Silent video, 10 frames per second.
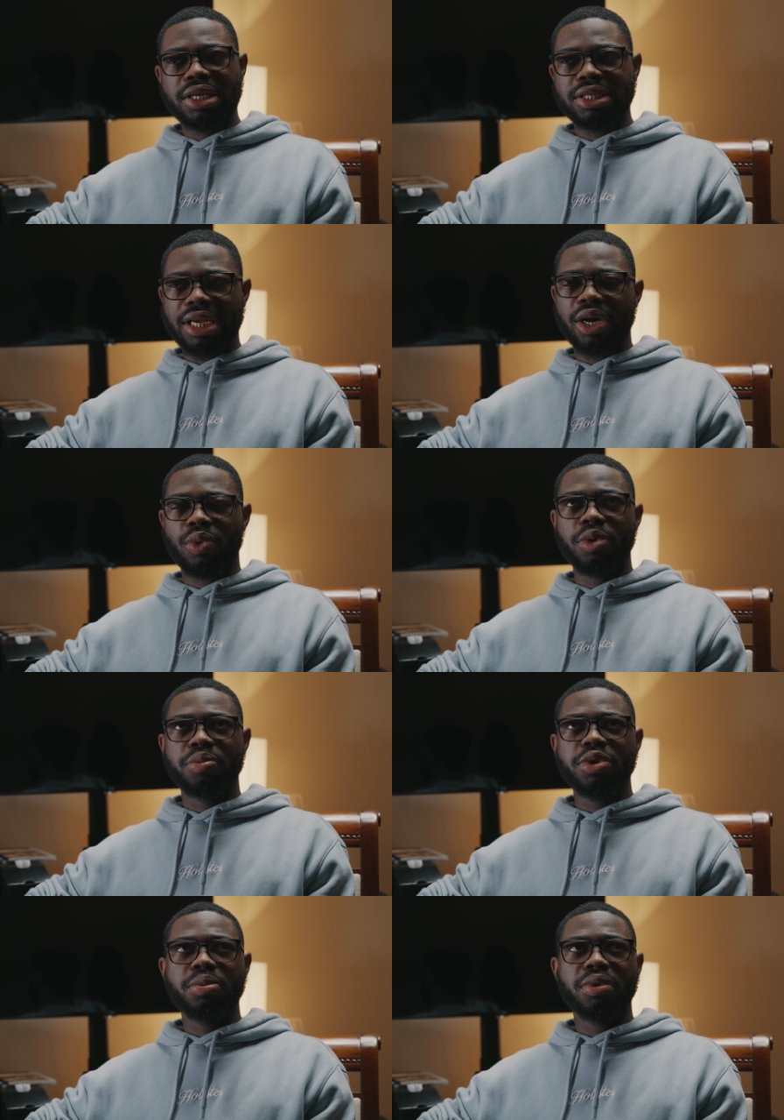So like
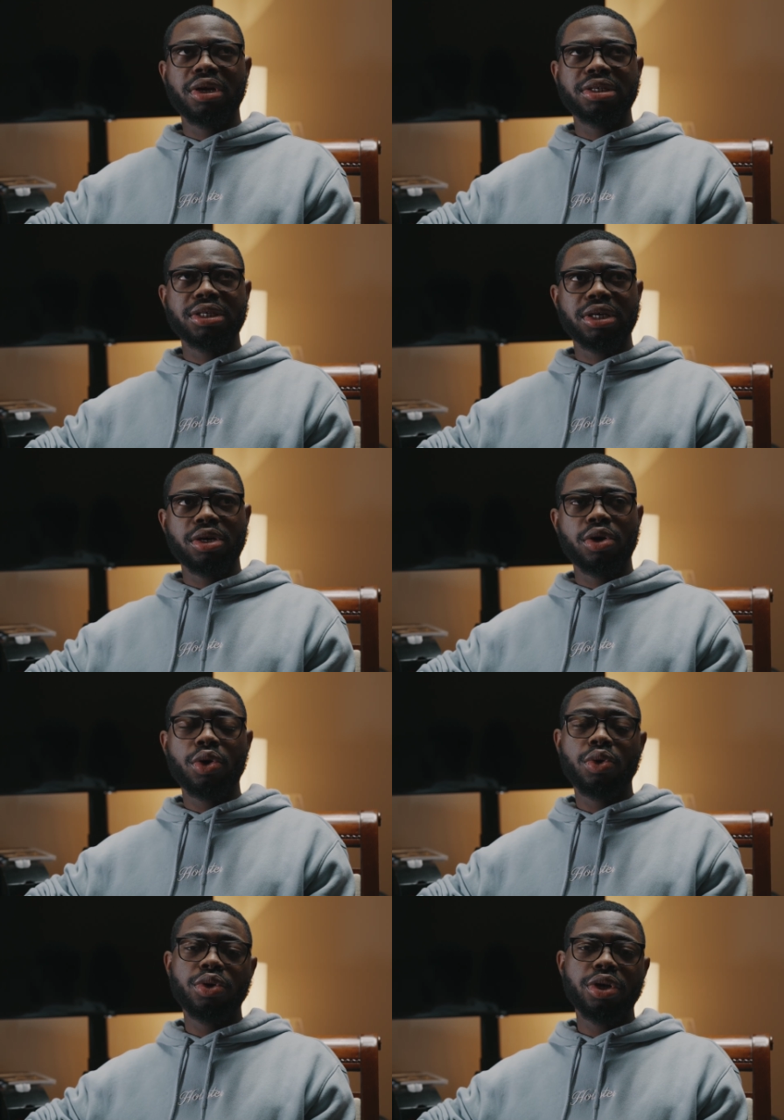when people are saying,
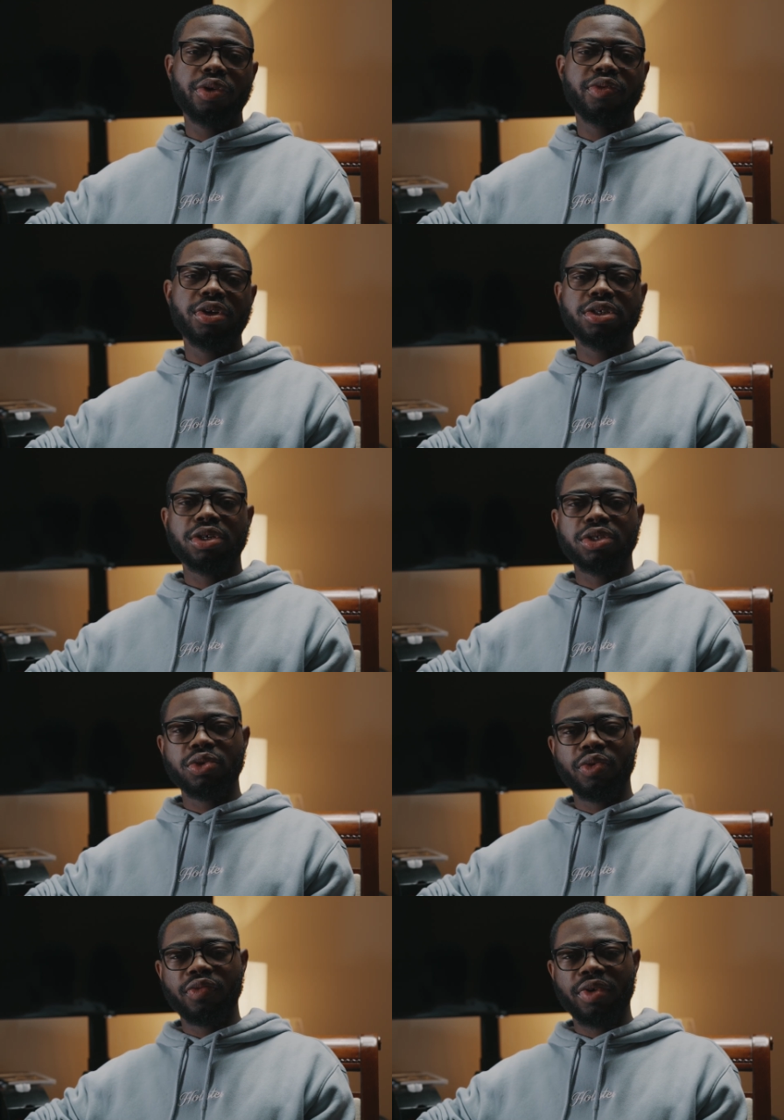oh, your videos are
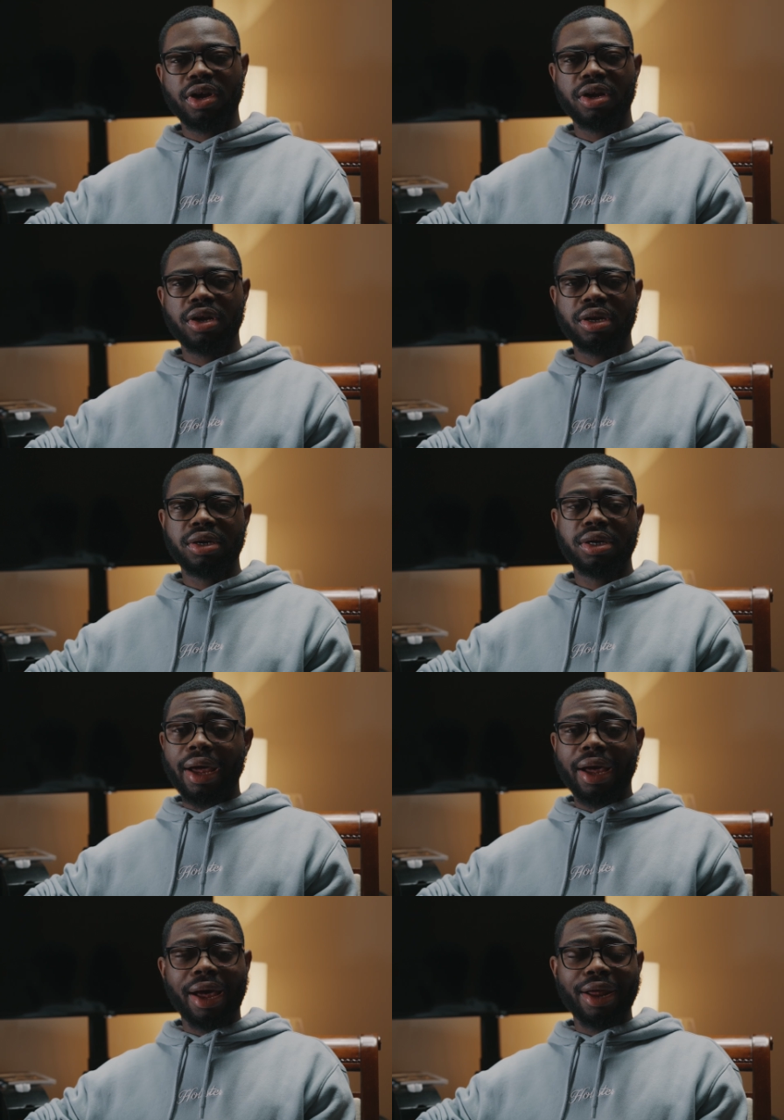so fire, and
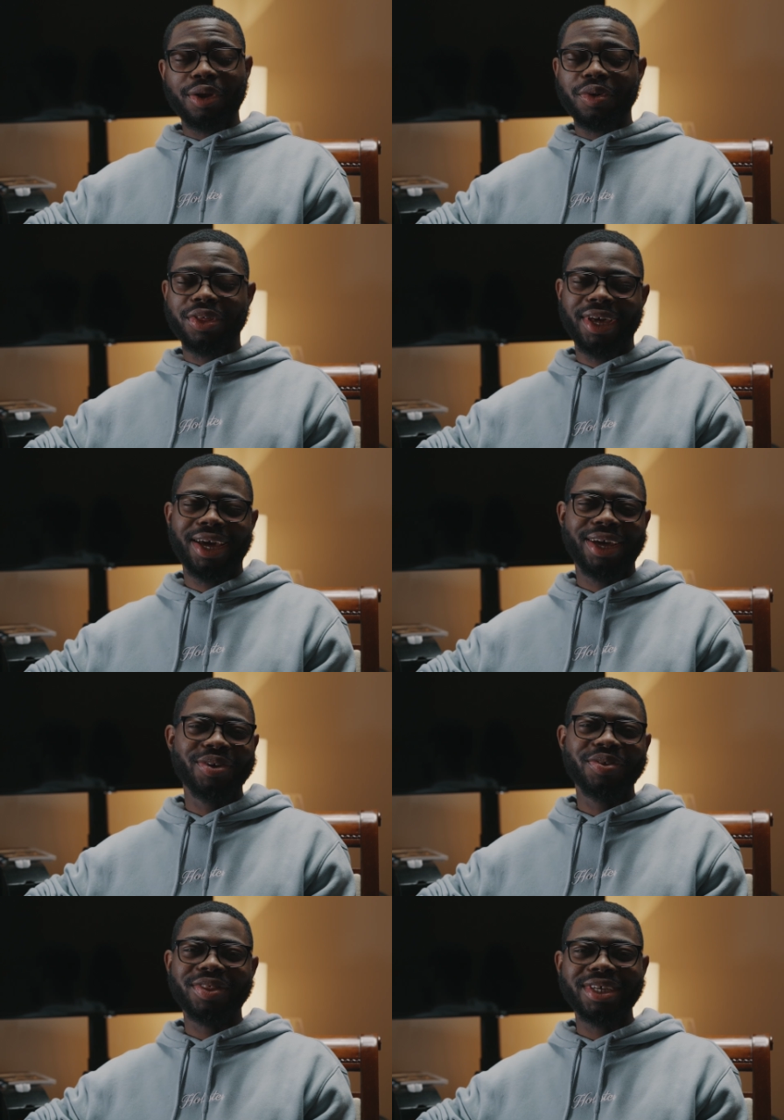I
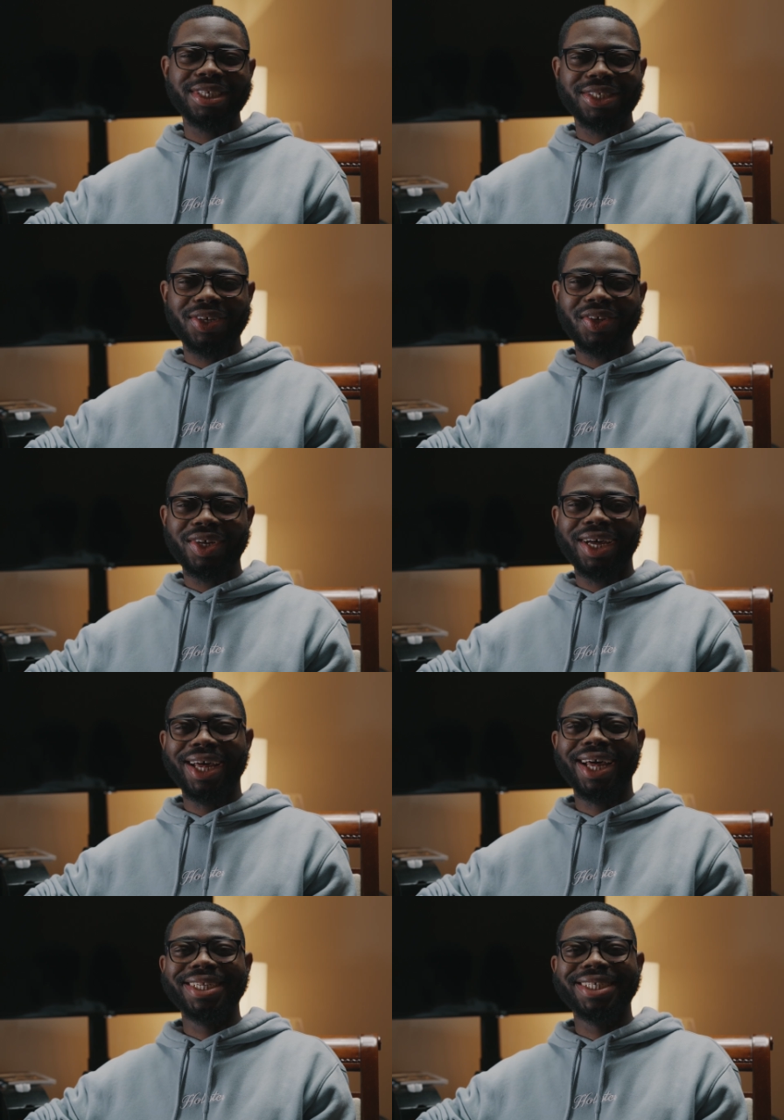don't think so.
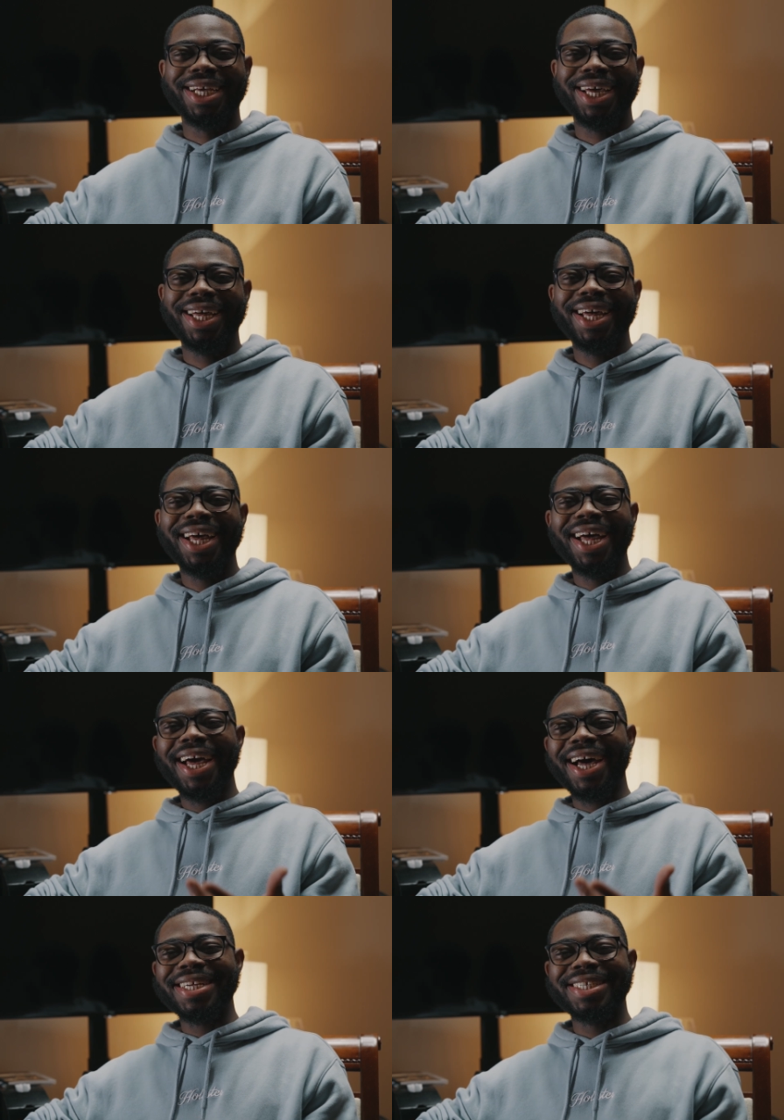I
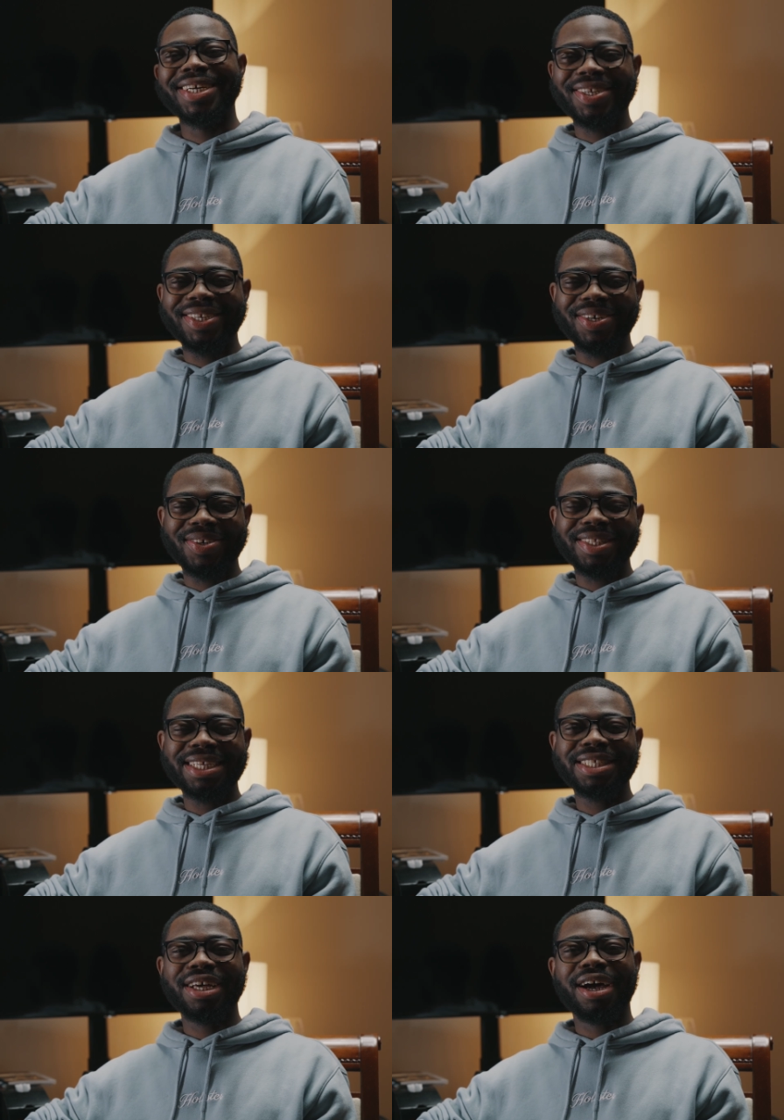genuinely don't
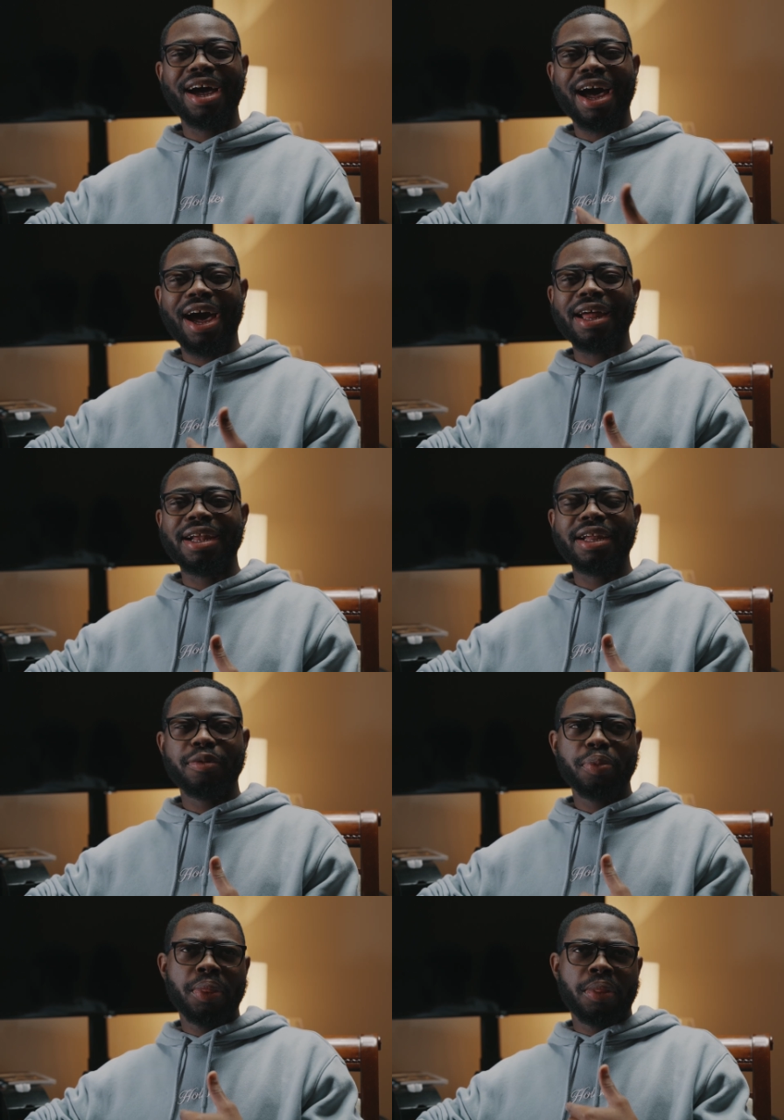think so. And
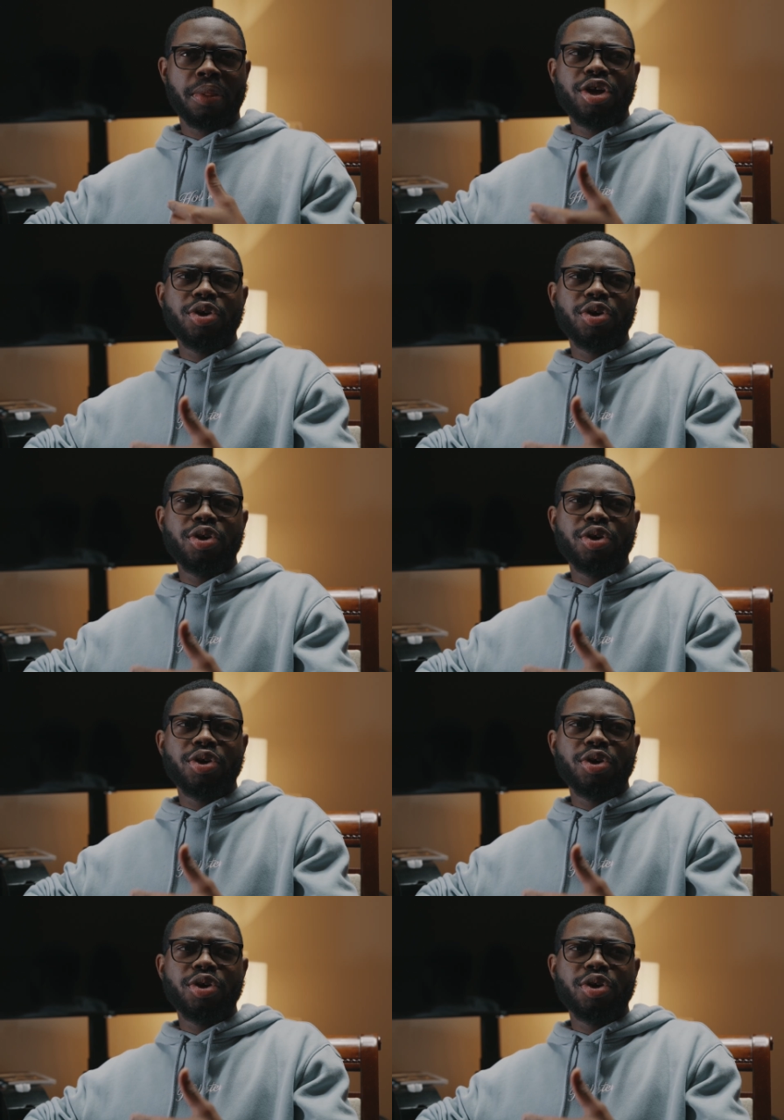are